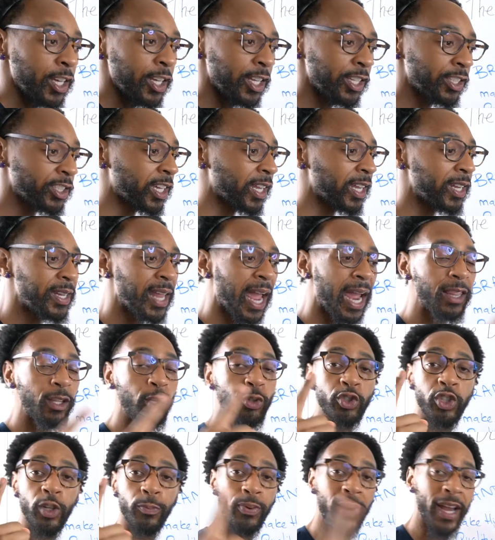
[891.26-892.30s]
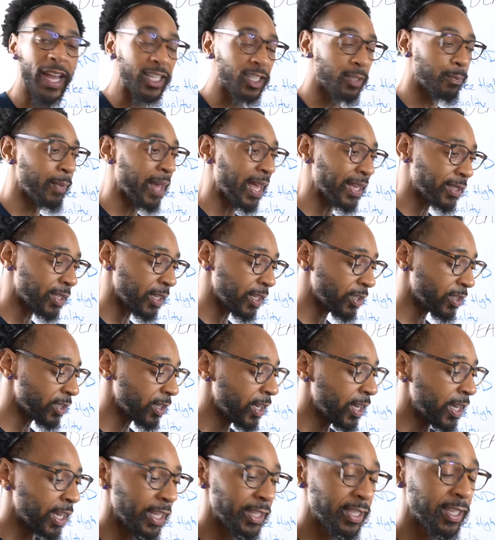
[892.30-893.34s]
It's going to dilute your brand's message.
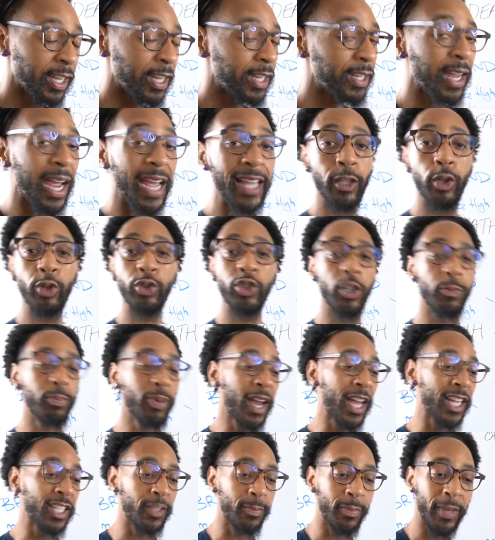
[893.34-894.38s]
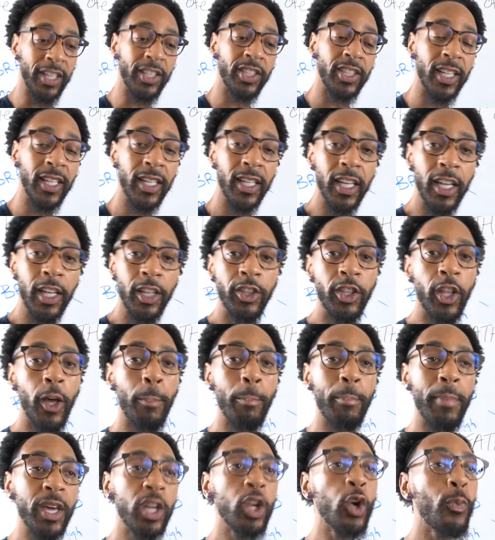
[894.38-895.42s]
It's going to dilute your brand's mission. The
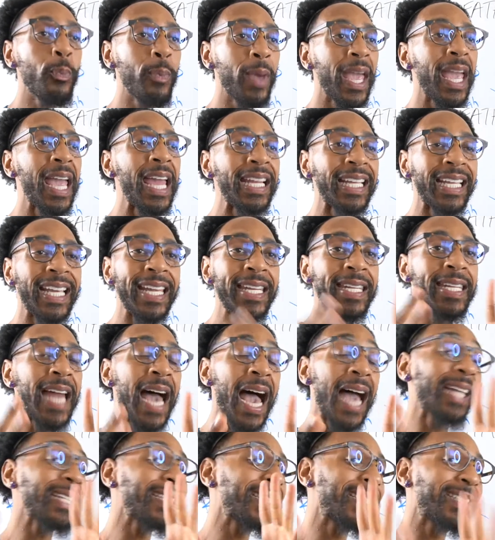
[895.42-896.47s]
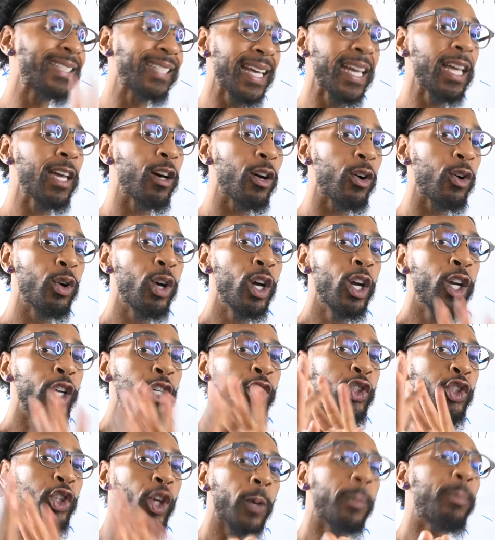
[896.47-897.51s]
middleman cannot sell
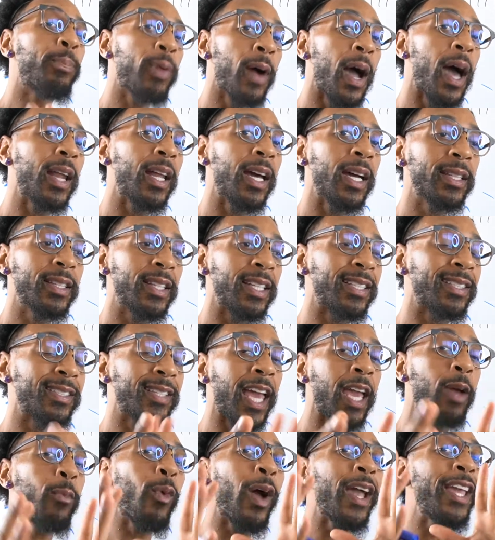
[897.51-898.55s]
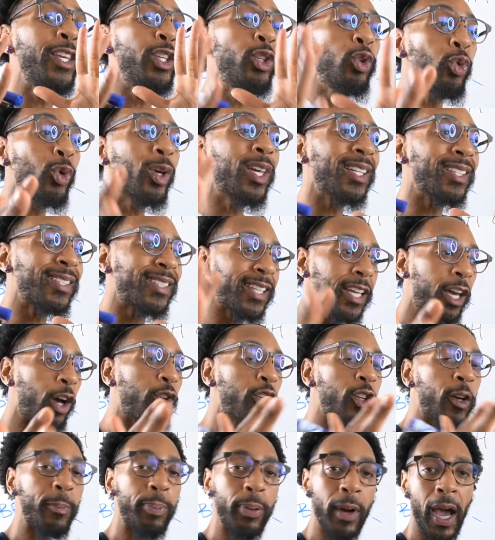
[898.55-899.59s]
your product the same way you can sell
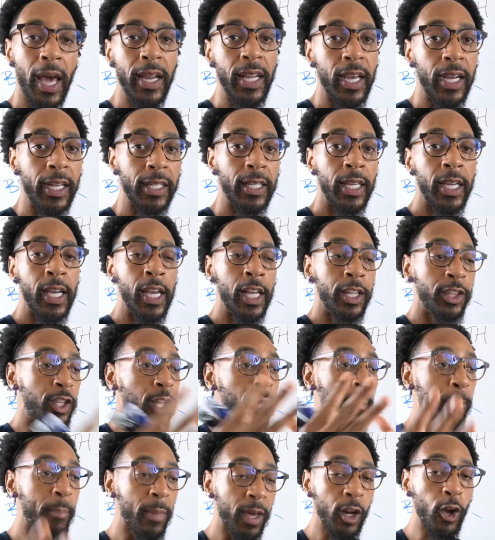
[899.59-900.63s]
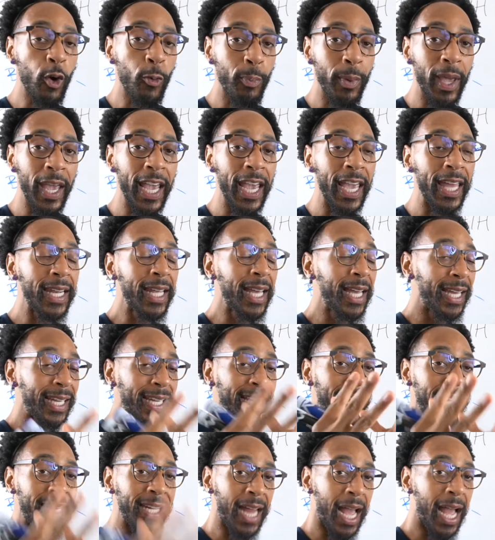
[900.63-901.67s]
your product. The middleman
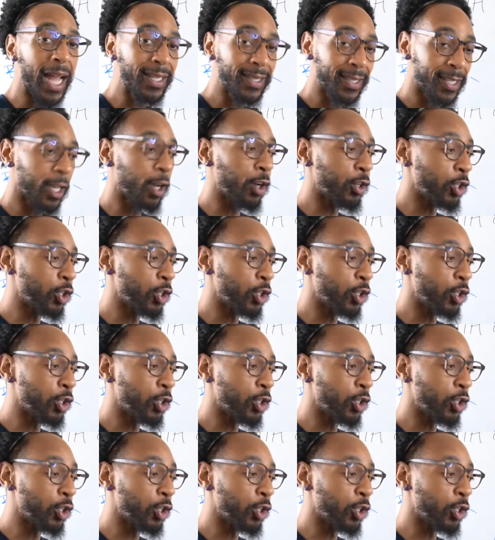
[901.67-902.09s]
cannot tell